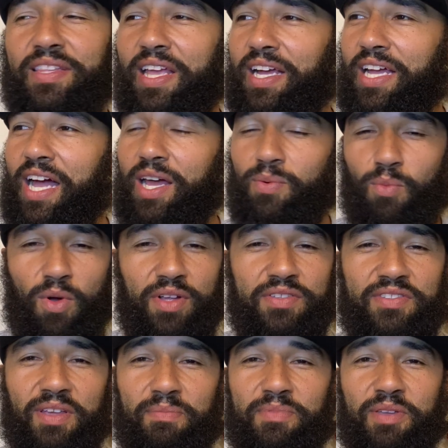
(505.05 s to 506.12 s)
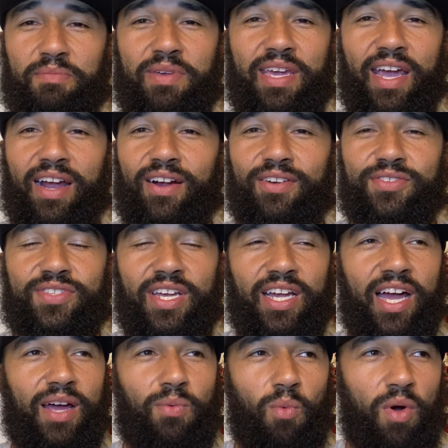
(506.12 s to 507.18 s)
that God wants them to be heirs, that
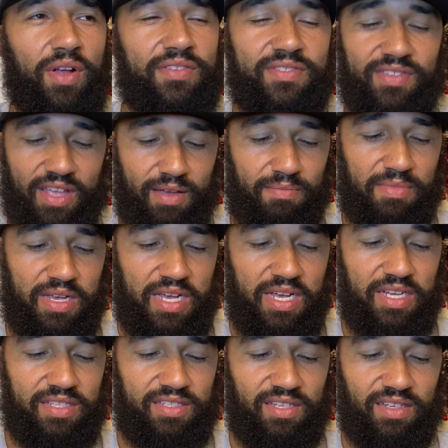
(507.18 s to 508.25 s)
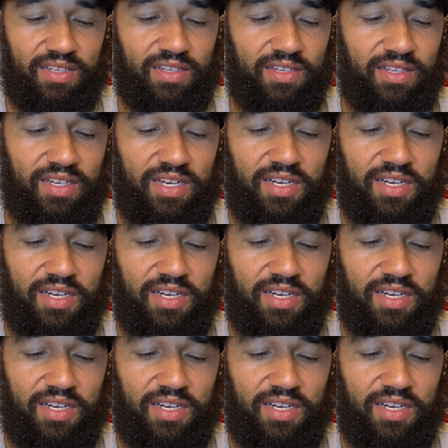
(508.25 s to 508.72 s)
God wants them to